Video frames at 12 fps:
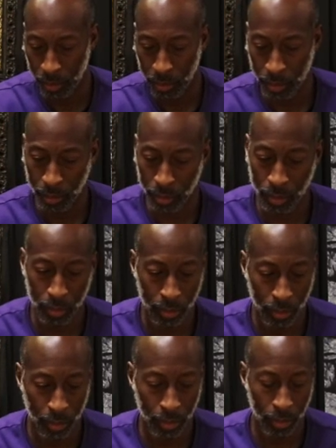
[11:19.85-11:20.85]

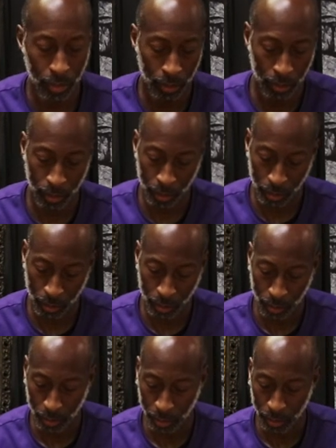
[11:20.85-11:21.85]

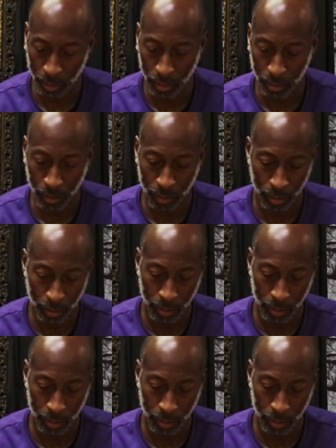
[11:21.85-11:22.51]
This person isn't speaking.